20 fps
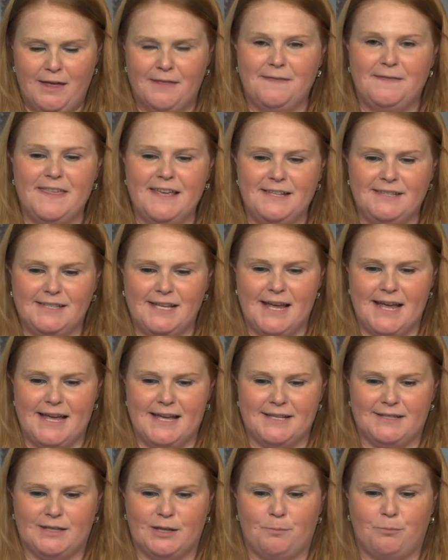This
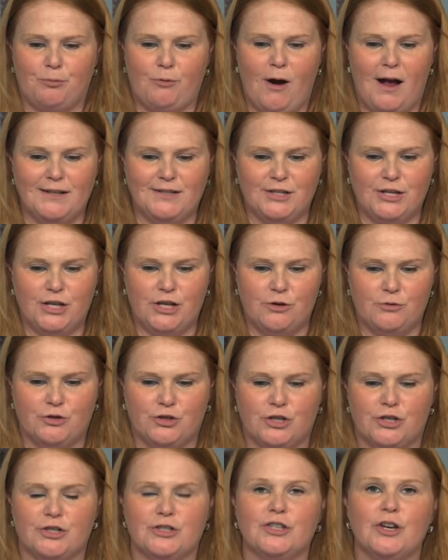is the
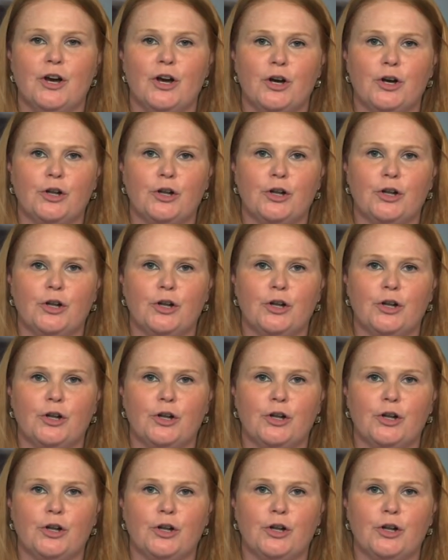prosecution's